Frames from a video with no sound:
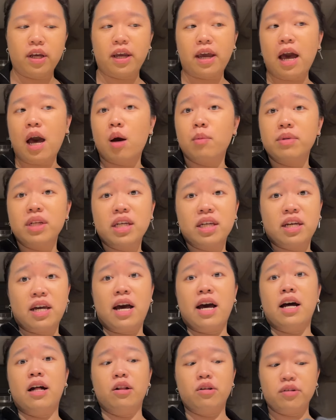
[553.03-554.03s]
how many
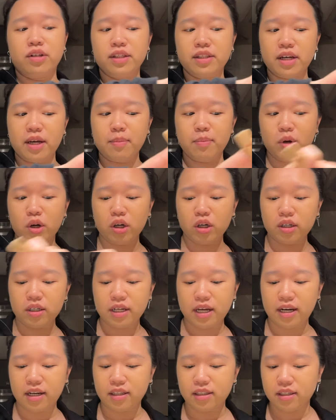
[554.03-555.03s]
calories I burned,
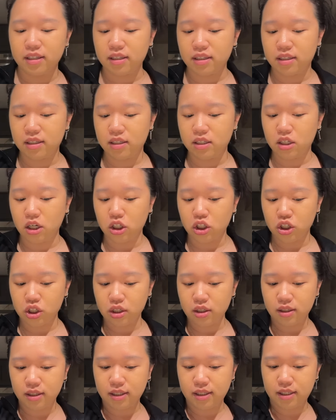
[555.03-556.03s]
and it's such an
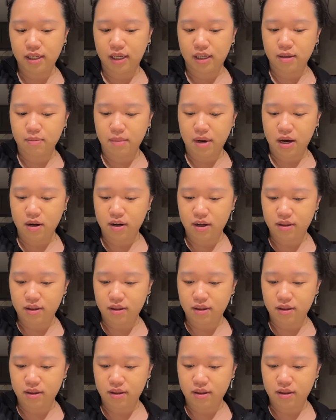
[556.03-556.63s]
insane amount.